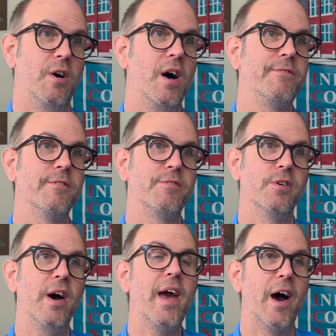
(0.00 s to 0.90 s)
off of the
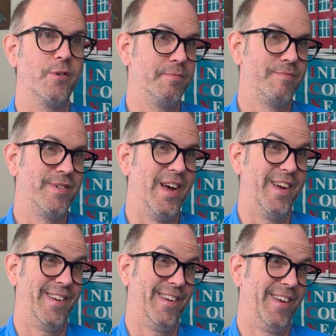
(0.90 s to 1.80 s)
layout.
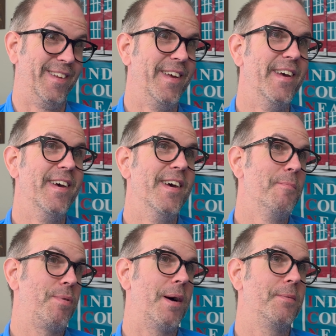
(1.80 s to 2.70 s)

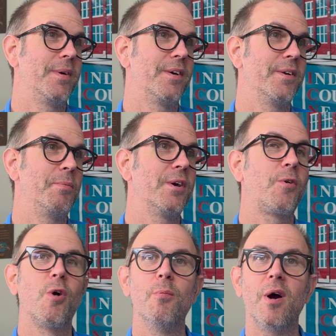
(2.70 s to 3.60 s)
Probably going to be a
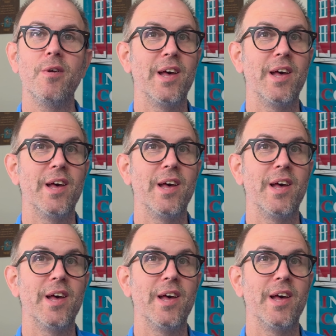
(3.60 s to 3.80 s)
crowbar.